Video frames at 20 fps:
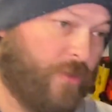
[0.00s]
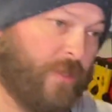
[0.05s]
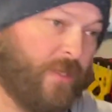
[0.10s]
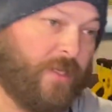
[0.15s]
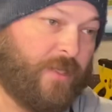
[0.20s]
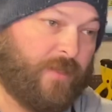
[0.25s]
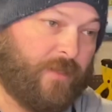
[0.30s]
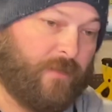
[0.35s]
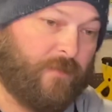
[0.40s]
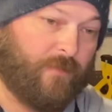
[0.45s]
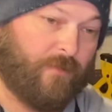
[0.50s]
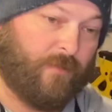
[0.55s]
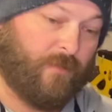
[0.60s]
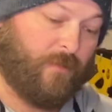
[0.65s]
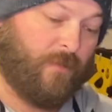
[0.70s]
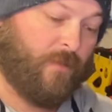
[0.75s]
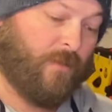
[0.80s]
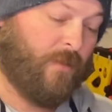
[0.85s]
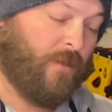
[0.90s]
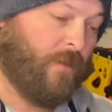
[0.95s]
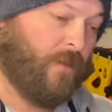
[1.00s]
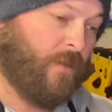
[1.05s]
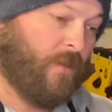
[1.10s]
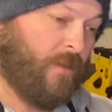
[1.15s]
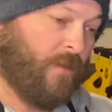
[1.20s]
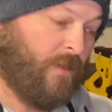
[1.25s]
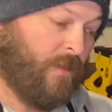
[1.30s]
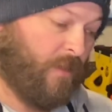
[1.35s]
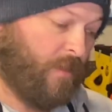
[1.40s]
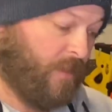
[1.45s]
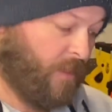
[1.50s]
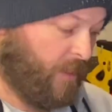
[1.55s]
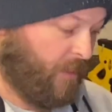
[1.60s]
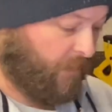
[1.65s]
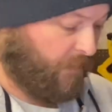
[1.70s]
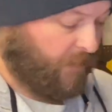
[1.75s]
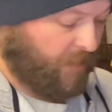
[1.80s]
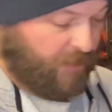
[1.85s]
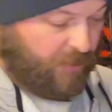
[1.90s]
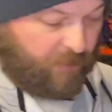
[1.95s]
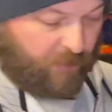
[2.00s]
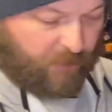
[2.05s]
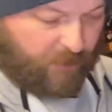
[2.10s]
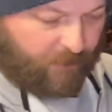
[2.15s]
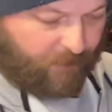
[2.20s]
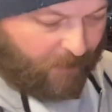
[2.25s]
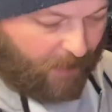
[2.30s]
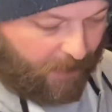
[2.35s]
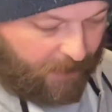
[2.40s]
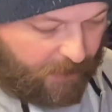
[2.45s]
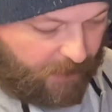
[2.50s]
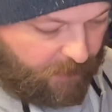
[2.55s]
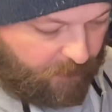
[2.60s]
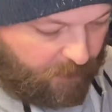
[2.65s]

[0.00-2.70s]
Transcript: this. This one, I didn't